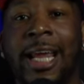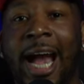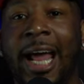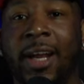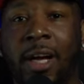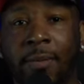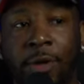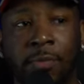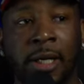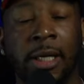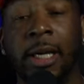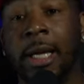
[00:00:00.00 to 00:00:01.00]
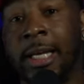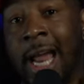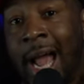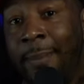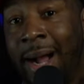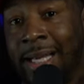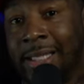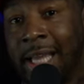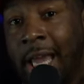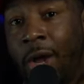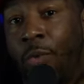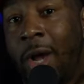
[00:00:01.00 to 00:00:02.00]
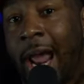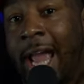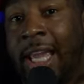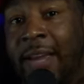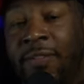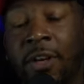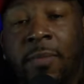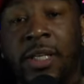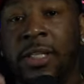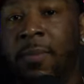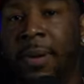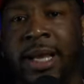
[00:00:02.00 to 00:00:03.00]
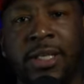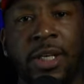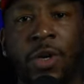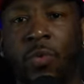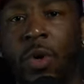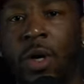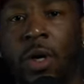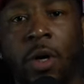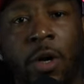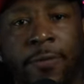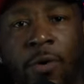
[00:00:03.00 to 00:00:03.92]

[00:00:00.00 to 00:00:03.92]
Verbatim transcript: They gotta come to me. Now, am I saying what I give them is the best in the world?